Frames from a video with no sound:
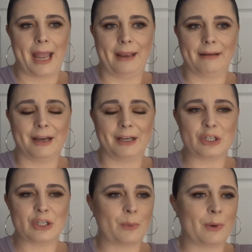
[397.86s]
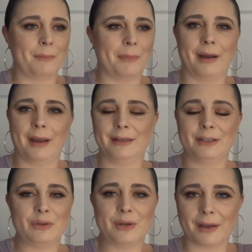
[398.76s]
And I just want
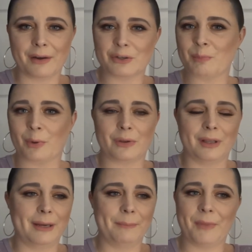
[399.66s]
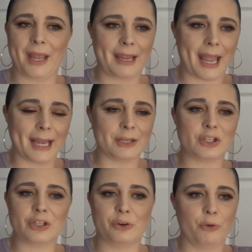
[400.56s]
my two daughters, Brooklyn and
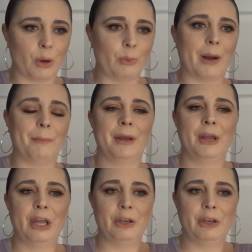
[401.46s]
Cash, to grow up